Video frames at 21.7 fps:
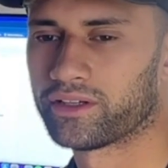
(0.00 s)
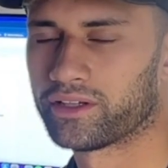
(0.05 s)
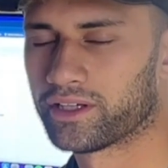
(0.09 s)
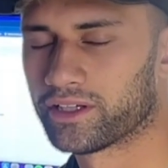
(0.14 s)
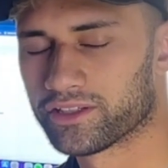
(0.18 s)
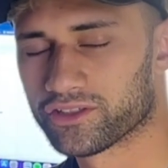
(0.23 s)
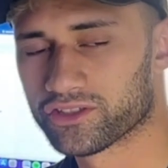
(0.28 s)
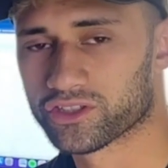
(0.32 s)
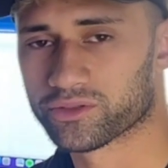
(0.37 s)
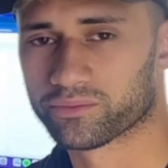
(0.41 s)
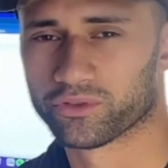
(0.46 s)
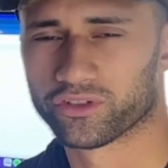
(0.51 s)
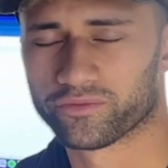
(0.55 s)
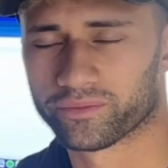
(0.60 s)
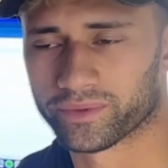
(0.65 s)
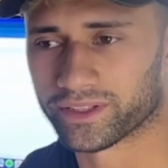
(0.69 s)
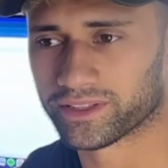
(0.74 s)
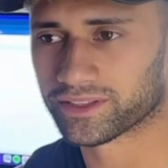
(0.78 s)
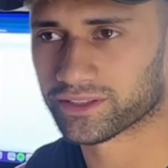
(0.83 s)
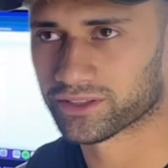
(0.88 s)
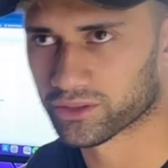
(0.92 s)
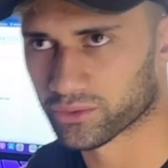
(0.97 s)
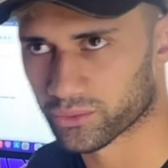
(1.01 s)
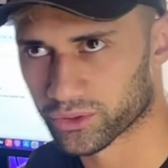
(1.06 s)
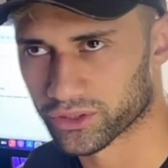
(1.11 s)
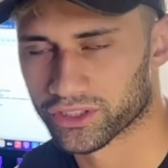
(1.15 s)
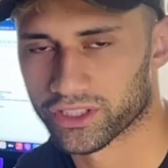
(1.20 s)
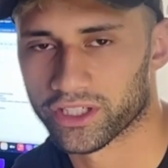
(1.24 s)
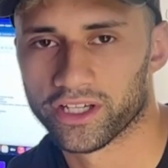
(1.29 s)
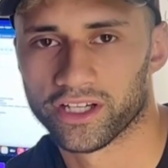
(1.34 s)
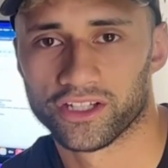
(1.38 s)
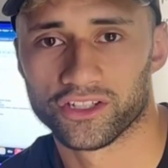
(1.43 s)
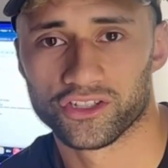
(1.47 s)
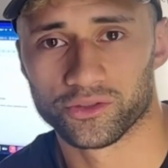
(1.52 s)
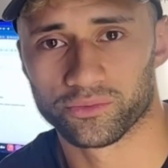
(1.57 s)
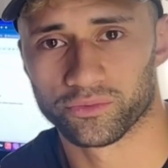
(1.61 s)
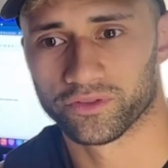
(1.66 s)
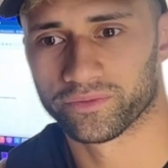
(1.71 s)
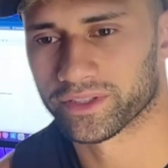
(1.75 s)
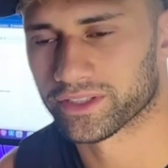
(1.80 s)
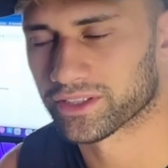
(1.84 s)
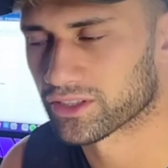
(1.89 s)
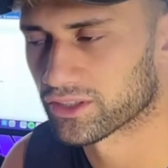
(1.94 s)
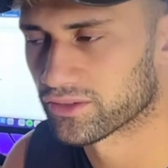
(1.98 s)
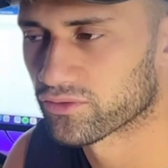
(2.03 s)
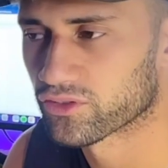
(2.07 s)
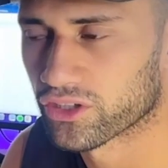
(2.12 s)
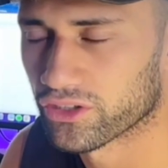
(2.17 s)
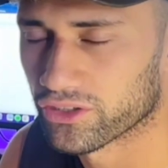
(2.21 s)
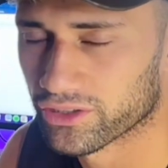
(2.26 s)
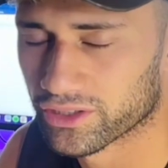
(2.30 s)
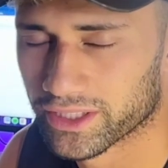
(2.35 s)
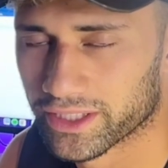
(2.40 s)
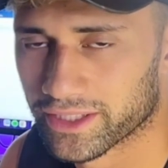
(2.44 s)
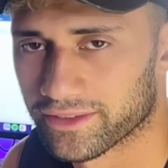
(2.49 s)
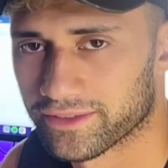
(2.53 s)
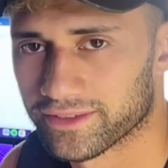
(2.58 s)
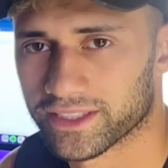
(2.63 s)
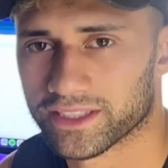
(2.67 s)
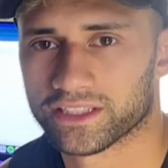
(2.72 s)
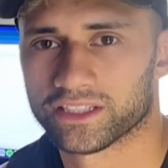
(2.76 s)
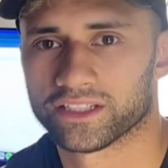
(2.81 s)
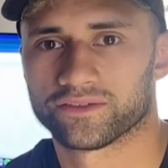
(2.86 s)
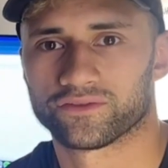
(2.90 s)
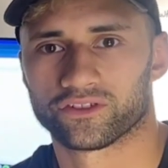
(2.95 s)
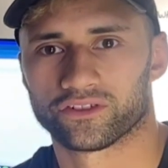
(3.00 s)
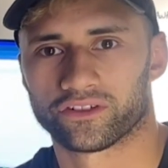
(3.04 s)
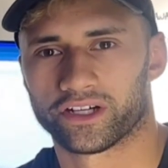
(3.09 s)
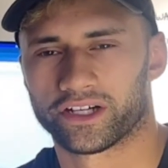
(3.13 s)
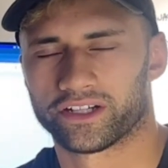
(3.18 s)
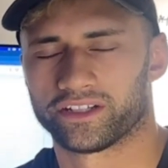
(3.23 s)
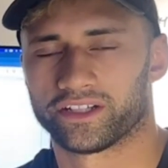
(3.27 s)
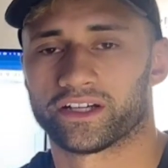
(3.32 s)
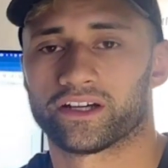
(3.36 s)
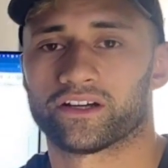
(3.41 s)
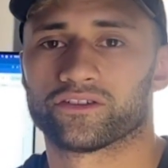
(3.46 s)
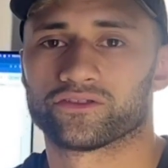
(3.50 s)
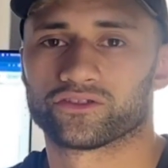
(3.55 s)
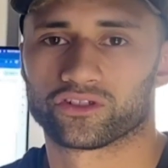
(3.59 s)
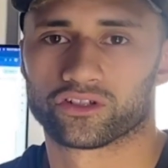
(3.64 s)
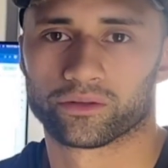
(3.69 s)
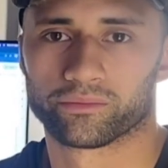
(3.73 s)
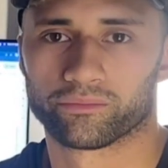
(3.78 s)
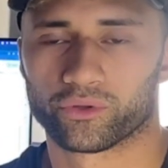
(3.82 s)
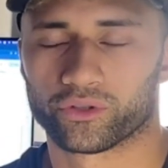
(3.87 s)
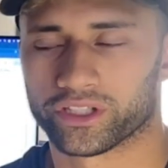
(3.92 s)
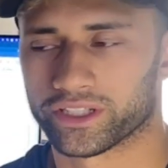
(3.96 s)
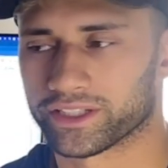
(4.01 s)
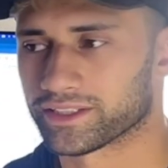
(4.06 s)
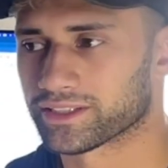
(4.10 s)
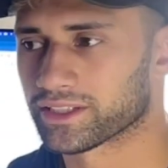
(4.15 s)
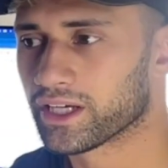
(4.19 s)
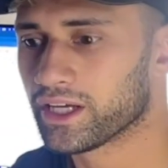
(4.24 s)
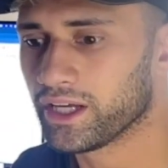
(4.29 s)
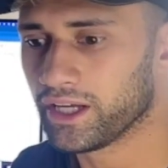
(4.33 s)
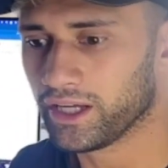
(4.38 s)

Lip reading: hinge movements. So you've got your like deadlift, your RDLs, your good mornings,